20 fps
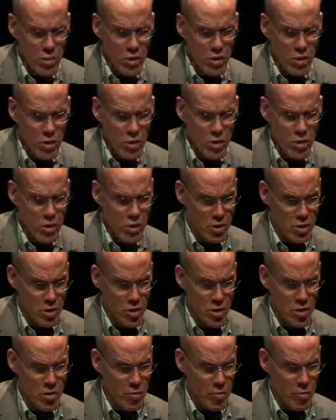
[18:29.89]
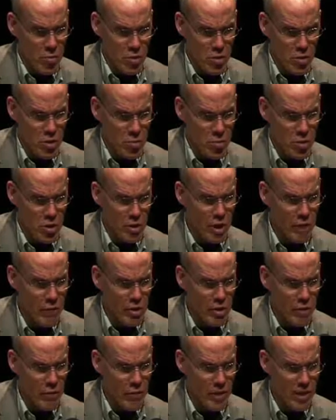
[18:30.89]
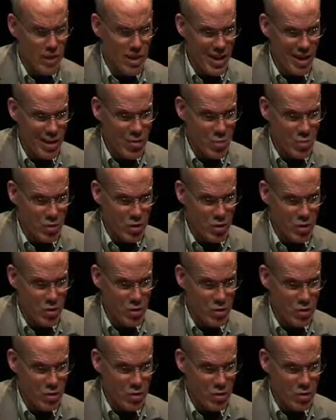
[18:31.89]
because it's a kind of obscure scientific data point.